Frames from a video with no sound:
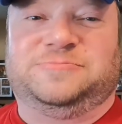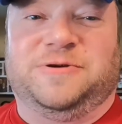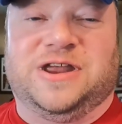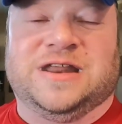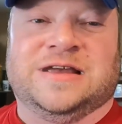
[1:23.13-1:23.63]

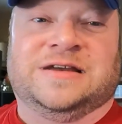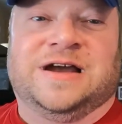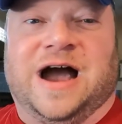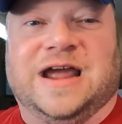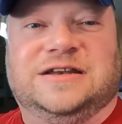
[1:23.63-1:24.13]
But
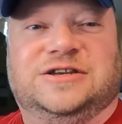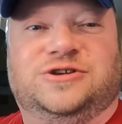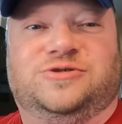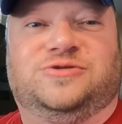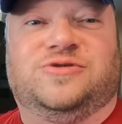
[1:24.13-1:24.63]
I
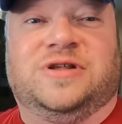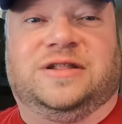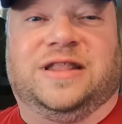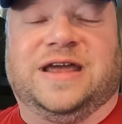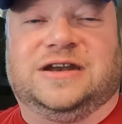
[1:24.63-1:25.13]
do
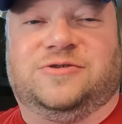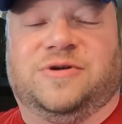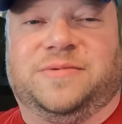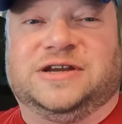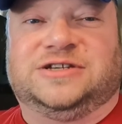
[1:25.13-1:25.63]
like to
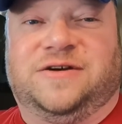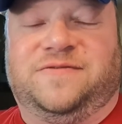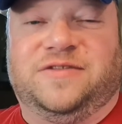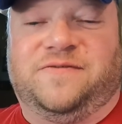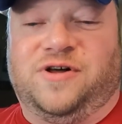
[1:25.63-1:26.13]
wear my stuff
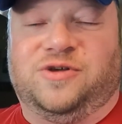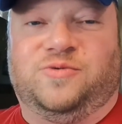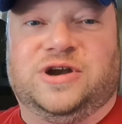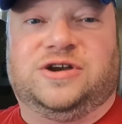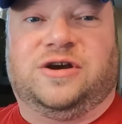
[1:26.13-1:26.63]
in the fall and
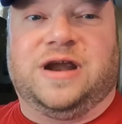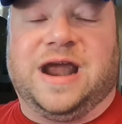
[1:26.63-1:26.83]
winter,